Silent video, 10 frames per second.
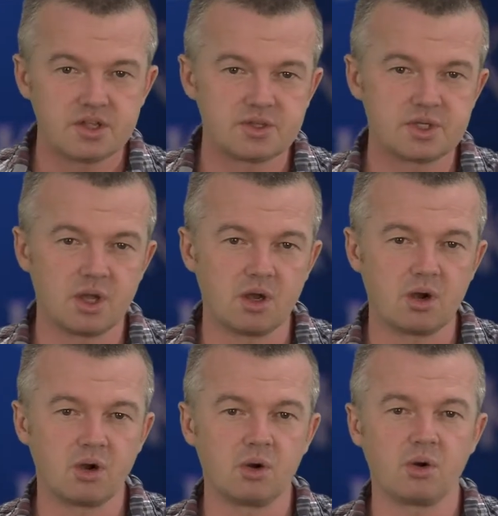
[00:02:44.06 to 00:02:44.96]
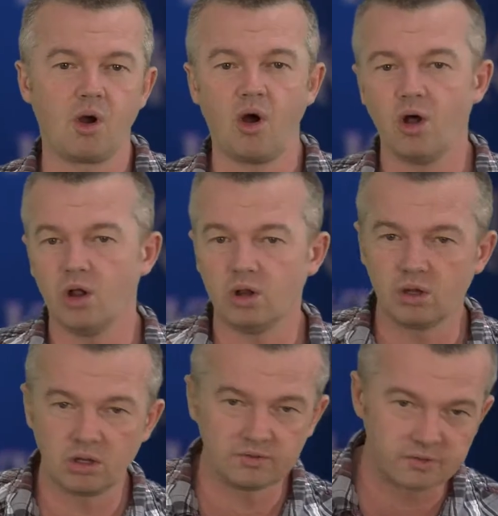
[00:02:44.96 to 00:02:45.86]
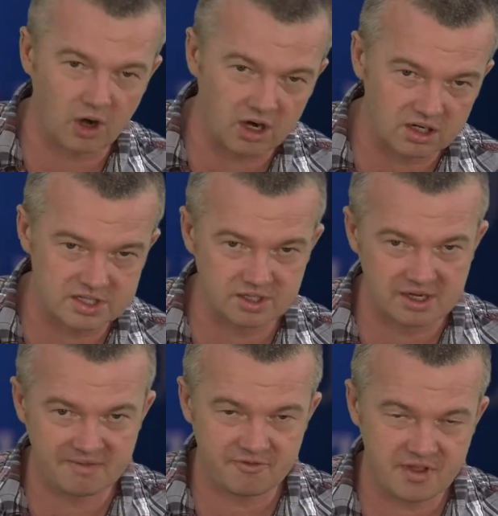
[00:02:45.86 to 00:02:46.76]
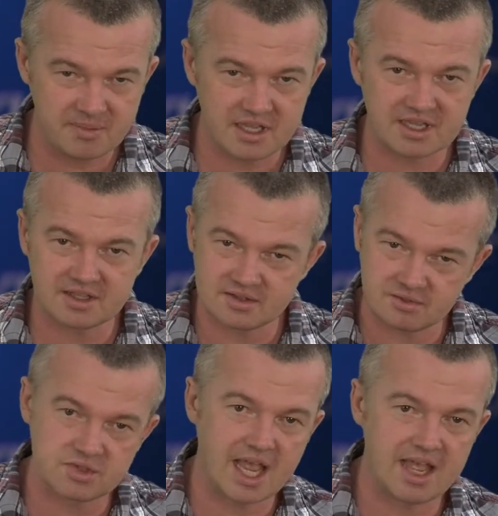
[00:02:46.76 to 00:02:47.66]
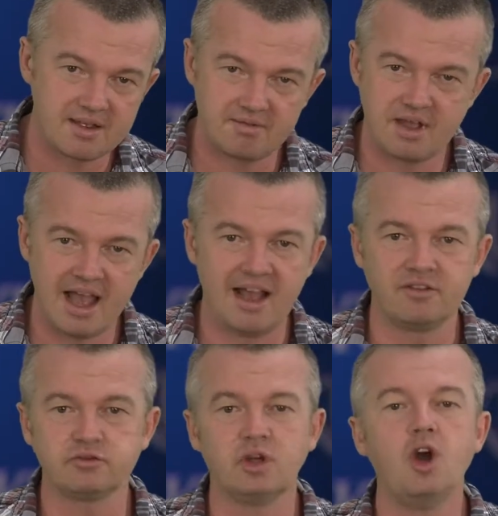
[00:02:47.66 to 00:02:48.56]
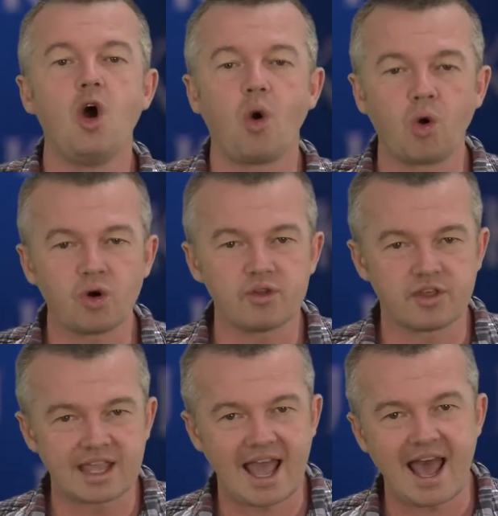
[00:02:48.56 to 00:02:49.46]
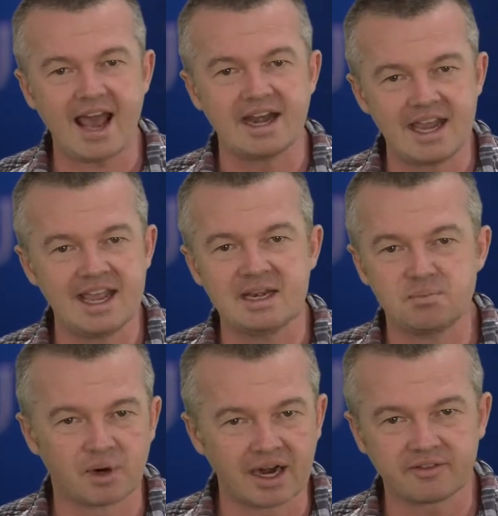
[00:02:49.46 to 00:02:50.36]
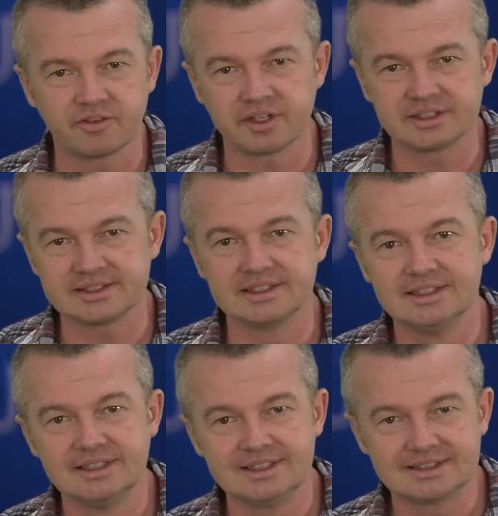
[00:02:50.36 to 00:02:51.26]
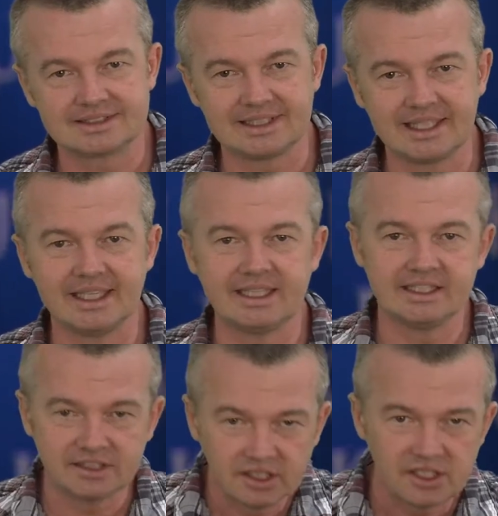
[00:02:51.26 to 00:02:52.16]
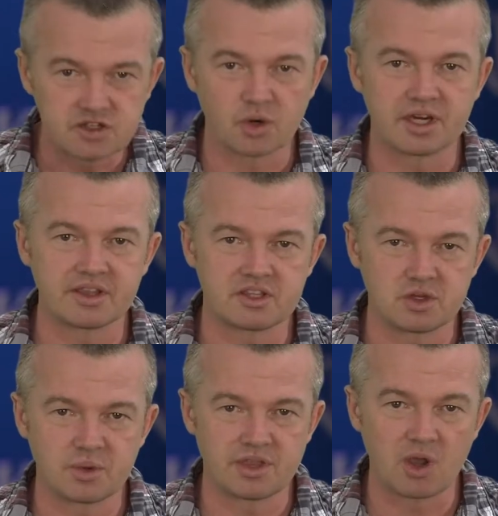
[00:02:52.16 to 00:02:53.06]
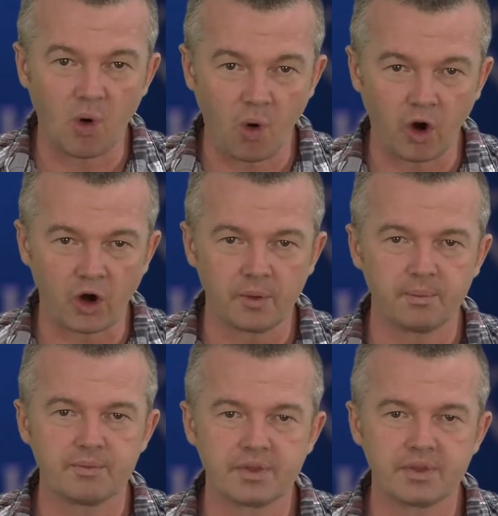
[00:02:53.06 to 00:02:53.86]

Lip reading: So all frogs are amphibians, F, or the cat ate breakfast, C, joining the two with the or.